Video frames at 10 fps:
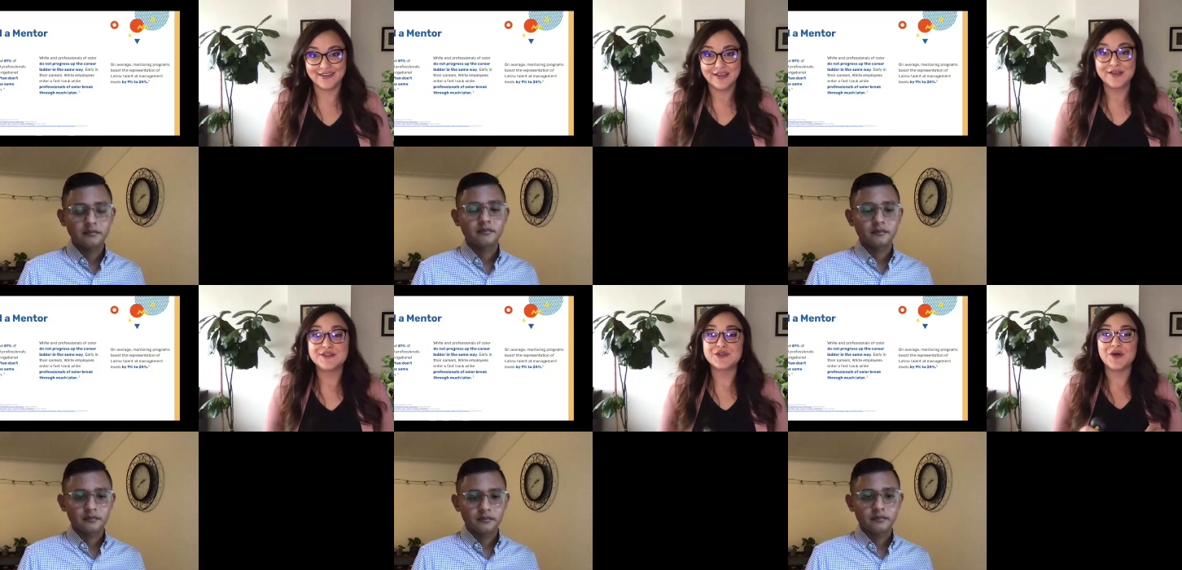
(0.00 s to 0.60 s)

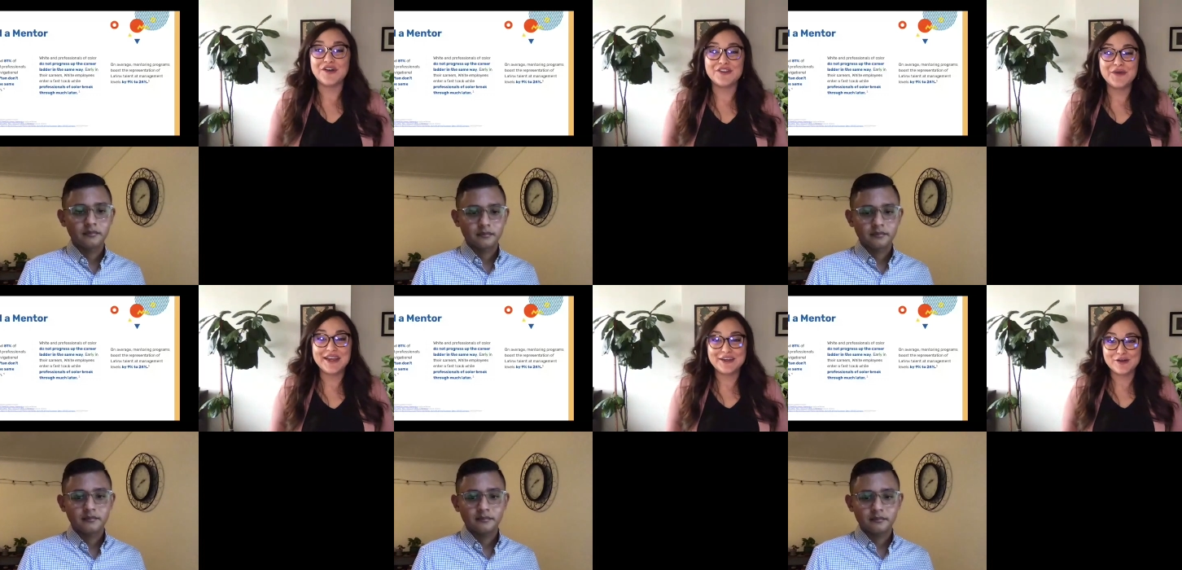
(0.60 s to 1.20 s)
Speaker 1: So although I
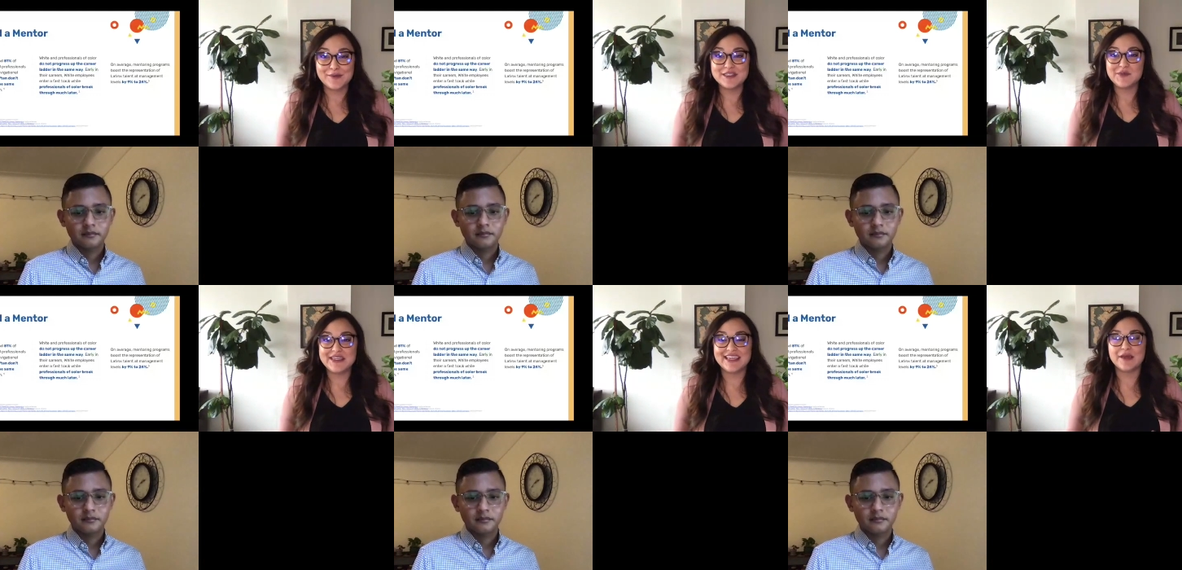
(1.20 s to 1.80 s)
know I'm
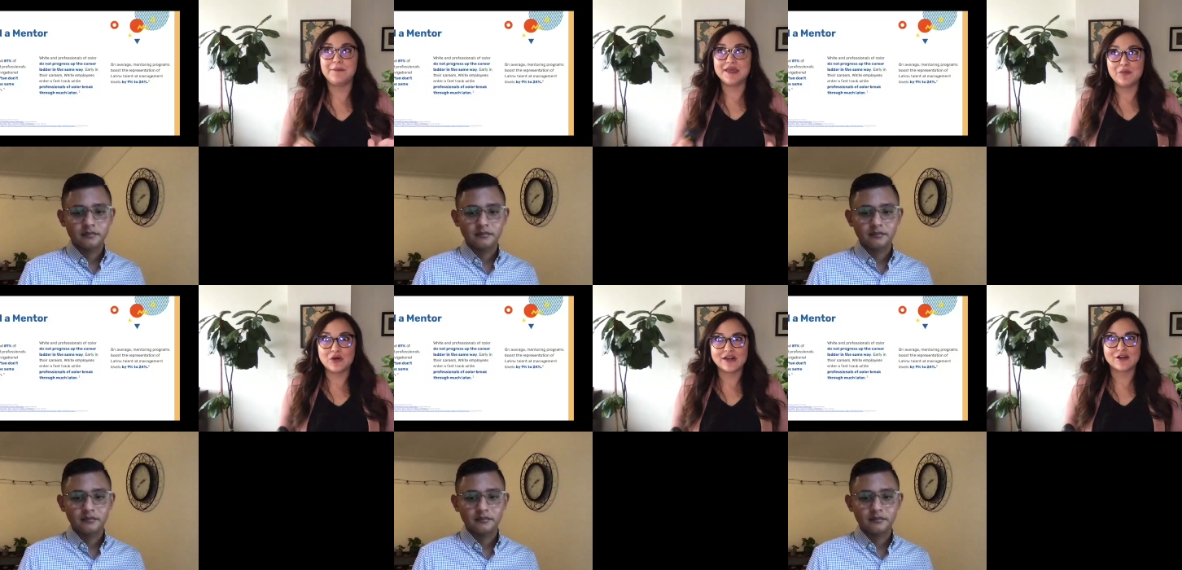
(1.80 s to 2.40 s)
speaking a bit more to
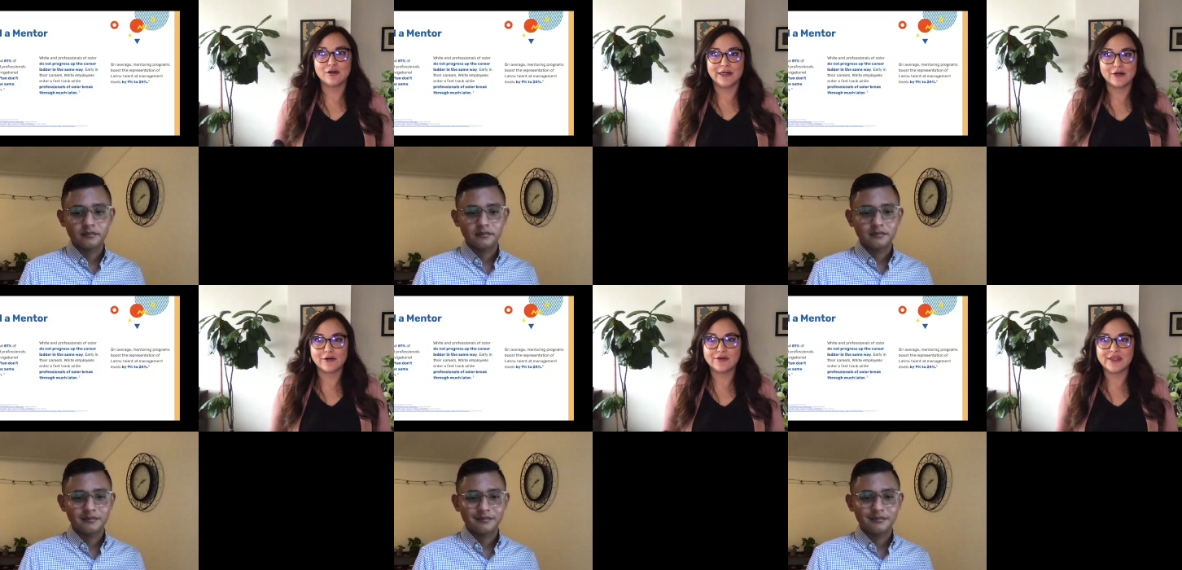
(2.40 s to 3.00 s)
career
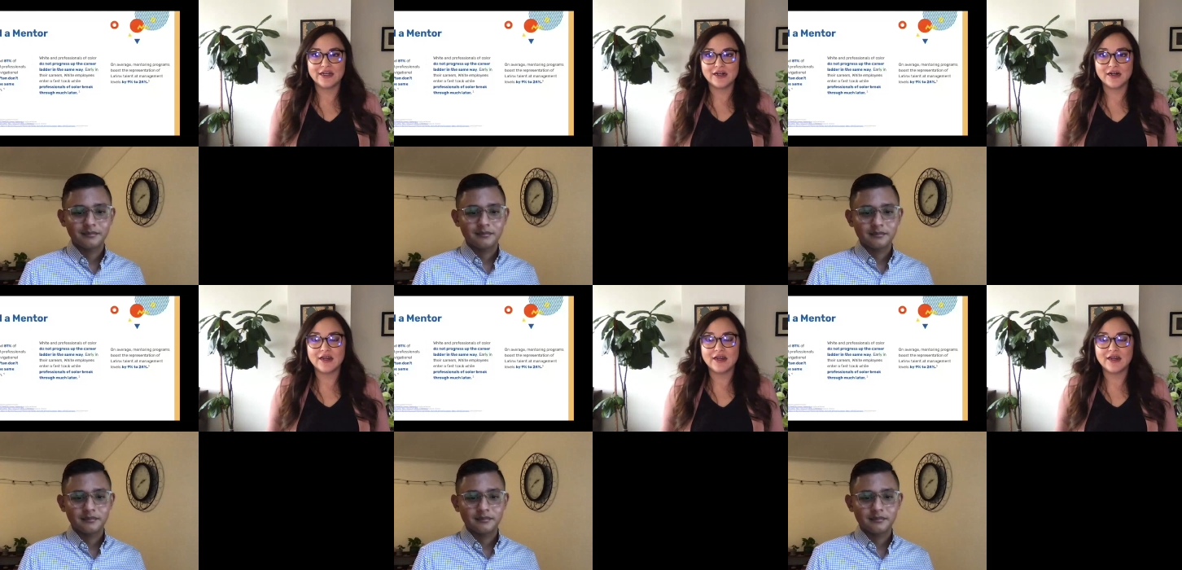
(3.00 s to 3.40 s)
growth here,